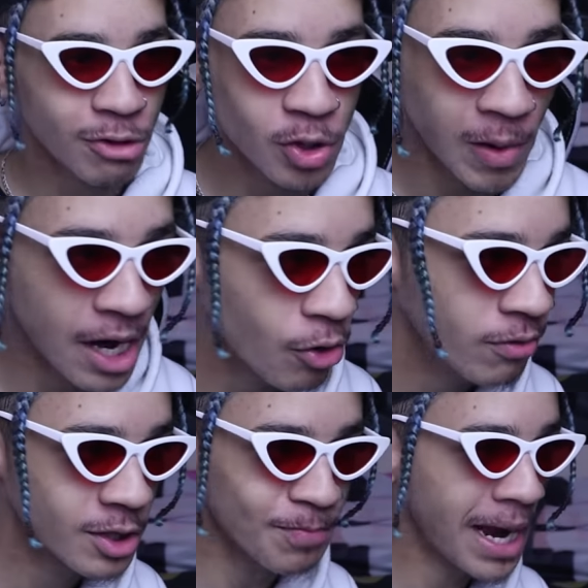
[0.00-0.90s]

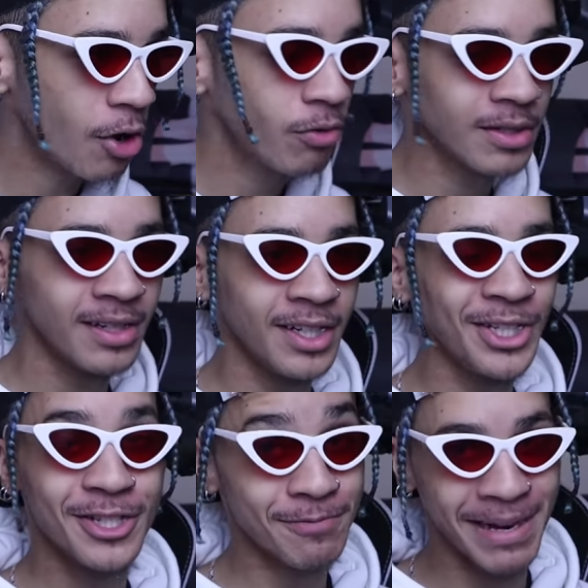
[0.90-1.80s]
Swell, smell,
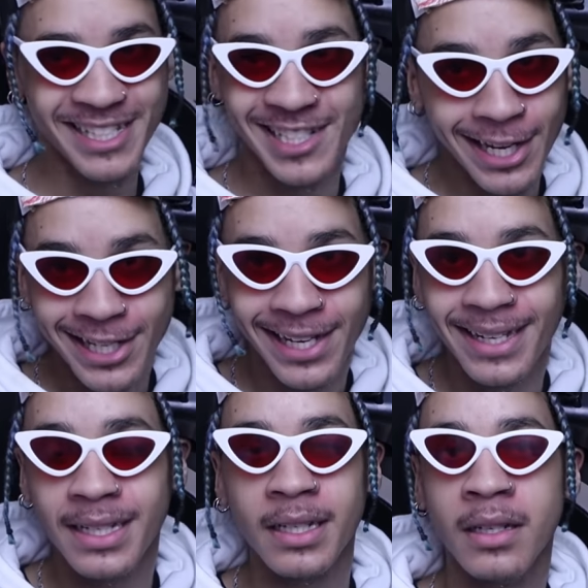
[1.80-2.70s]

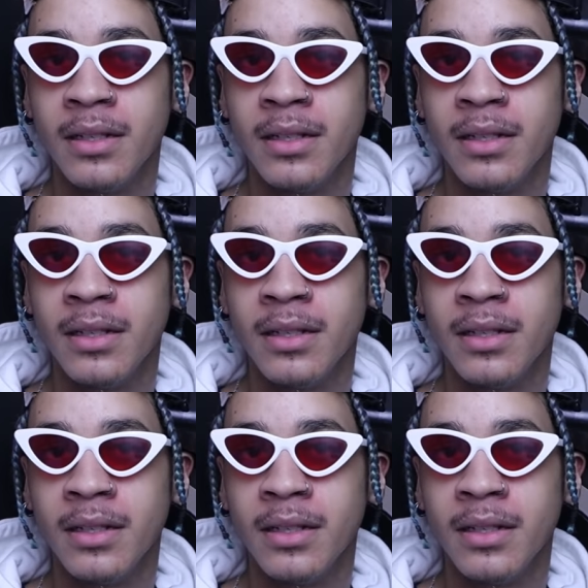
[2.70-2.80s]
smentingy.